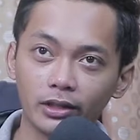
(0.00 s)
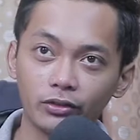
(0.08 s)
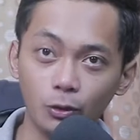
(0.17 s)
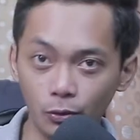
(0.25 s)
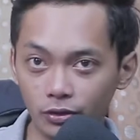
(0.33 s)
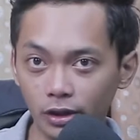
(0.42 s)

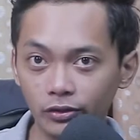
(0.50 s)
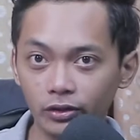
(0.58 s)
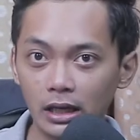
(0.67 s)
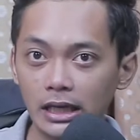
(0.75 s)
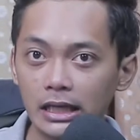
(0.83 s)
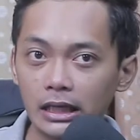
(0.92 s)
its users
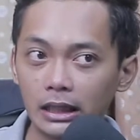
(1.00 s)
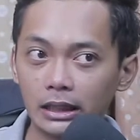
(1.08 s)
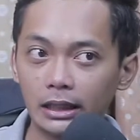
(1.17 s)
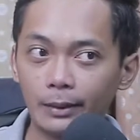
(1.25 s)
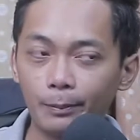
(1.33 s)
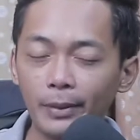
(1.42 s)

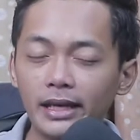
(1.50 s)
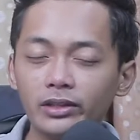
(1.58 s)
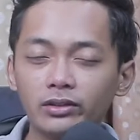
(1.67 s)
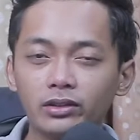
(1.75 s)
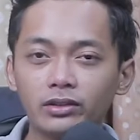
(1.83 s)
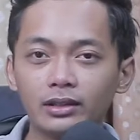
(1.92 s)

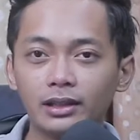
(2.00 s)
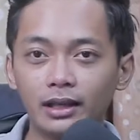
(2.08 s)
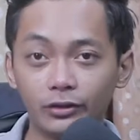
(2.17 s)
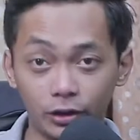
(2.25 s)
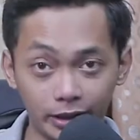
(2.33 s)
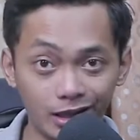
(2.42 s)
pays
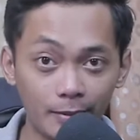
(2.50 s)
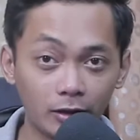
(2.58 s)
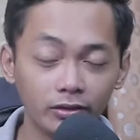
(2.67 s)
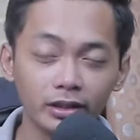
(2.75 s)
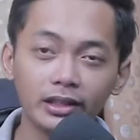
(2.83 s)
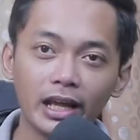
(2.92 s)
a certain
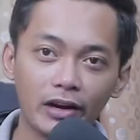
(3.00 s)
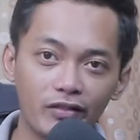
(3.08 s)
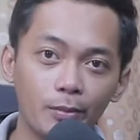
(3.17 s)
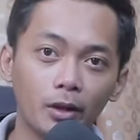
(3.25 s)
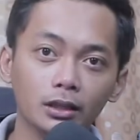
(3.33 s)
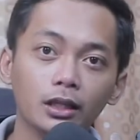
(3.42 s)
amount
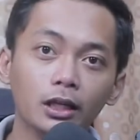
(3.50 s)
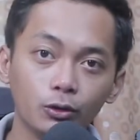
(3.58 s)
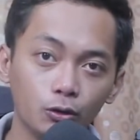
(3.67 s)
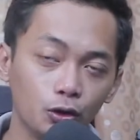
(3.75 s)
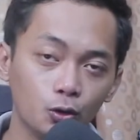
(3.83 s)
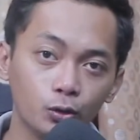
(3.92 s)
every month
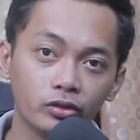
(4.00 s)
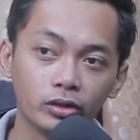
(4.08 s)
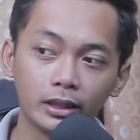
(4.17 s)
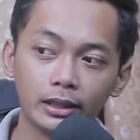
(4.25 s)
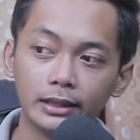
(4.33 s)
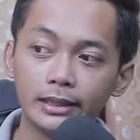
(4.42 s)
to
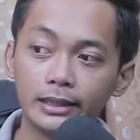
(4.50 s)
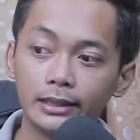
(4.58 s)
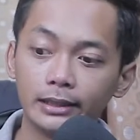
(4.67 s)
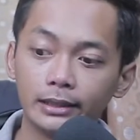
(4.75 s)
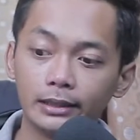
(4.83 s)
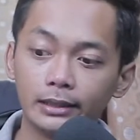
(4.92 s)
use
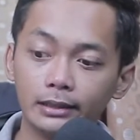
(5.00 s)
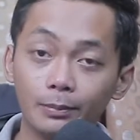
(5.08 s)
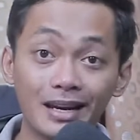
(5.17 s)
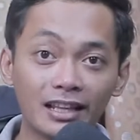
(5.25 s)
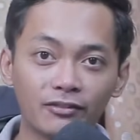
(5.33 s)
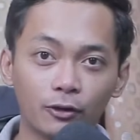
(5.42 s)
the
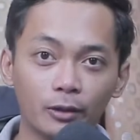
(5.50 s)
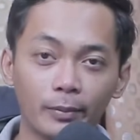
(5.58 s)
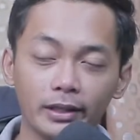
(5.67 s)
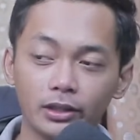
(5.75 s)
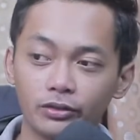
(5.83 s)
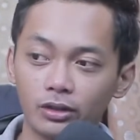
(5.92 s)
platform
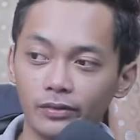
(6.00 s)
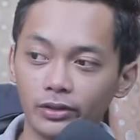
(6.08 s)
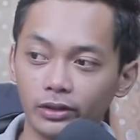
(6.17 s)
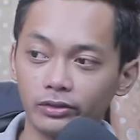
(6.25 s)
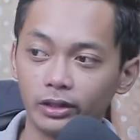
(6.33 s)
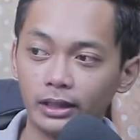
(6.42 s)
and the
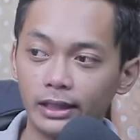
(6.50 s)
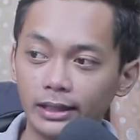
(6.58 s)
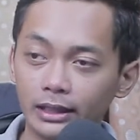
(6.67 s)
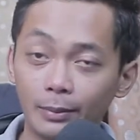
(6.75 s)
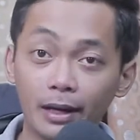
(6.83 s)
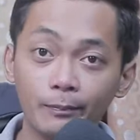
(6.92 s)
services,
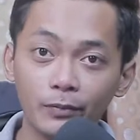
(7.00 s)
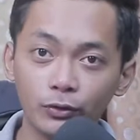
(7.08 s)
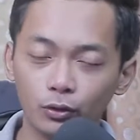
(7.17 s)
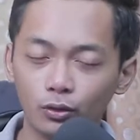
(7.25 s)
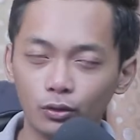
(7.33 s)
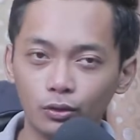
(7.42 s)
di ba?
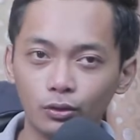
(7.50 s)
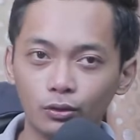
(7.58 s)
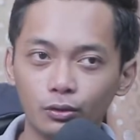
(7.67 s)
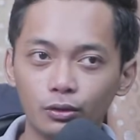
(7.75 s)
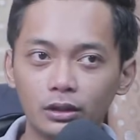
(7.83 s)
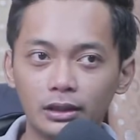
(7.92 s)
So
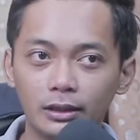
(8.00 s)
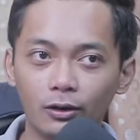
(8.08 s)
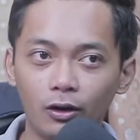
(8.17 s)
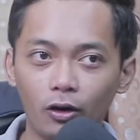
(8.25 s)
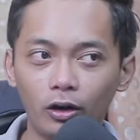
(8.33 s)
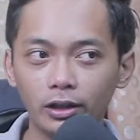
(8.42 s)

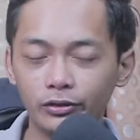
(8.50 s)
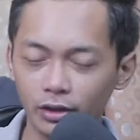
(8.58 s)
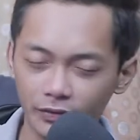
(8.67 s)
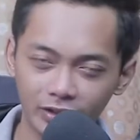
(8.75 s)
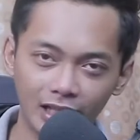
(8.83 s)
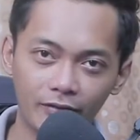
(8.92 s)
on the
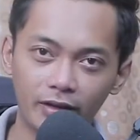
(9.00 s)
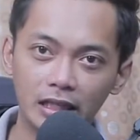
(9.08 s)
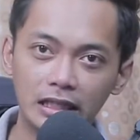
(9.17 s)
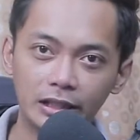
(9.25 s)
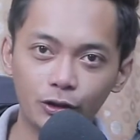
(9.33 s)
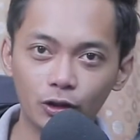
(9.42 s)
service
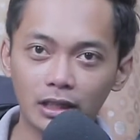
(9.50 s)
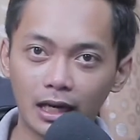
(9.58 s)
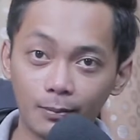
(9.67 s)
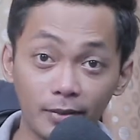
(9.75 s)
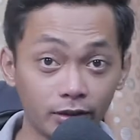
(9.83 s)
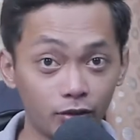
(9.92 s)
level, yun
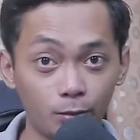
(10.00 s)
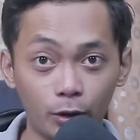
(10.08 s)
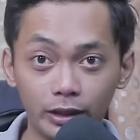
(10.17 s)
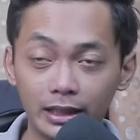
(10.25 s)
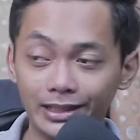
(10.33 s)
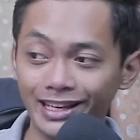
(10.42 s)
ang business
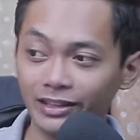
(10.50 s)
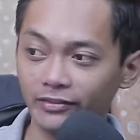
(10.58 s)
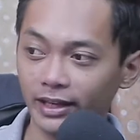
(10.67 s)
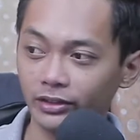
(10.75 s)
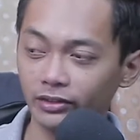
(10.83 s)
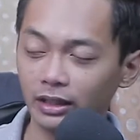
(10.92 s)
model
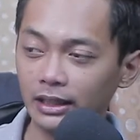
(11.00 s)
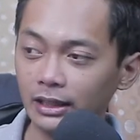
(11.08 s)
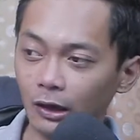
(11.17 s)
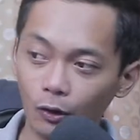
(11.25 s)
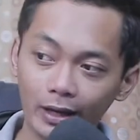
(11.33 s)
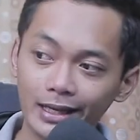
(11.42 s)
Netflix.
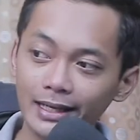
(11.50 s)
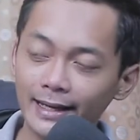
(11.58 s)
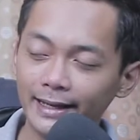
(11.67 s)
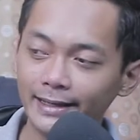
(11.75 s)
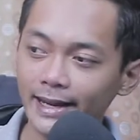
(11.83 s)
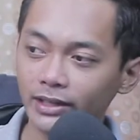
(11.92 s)
Okay,
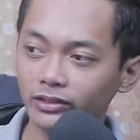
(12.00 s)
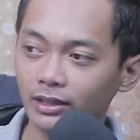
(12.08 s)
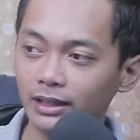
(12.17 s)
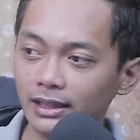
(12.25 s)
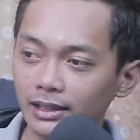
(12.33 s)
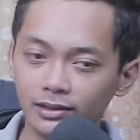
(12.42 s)

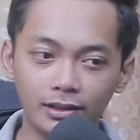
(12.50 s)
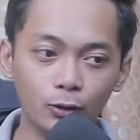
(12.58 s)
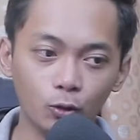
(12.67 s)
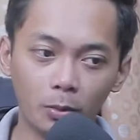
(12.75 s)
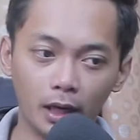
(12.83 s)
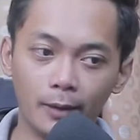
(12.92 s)
next, si
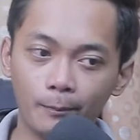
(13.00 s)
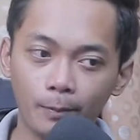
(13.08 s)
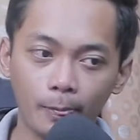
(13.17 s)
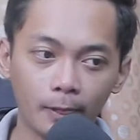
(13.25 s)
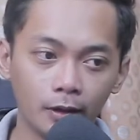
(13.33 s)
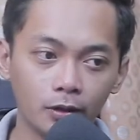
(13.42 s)
Uber
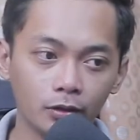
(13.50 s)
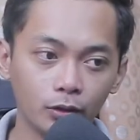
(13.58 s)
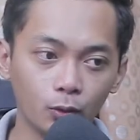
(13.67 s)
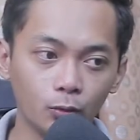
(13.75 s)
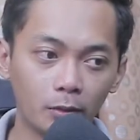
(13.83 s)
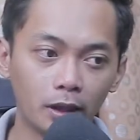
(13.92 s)

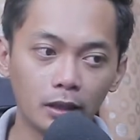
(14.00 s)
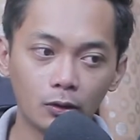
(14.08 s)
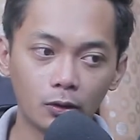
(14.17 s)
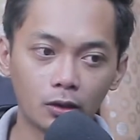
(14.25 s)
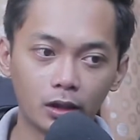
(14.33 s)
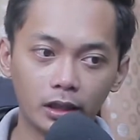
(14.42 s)

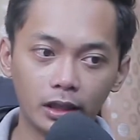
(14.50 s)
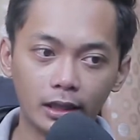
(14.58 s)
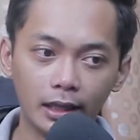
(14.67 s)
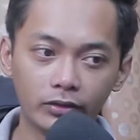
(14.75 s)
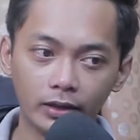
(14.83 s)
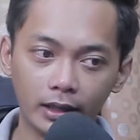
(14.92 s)
or let's